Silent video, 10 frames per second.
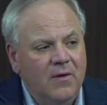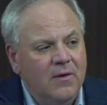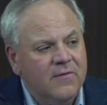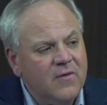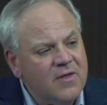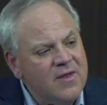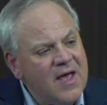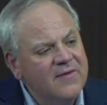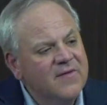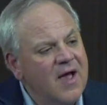So the
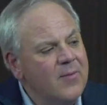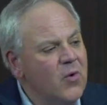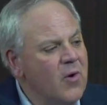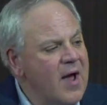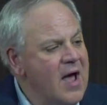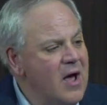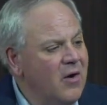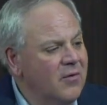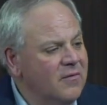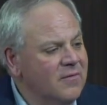next time
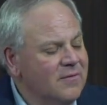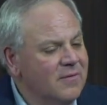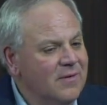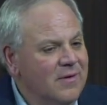around,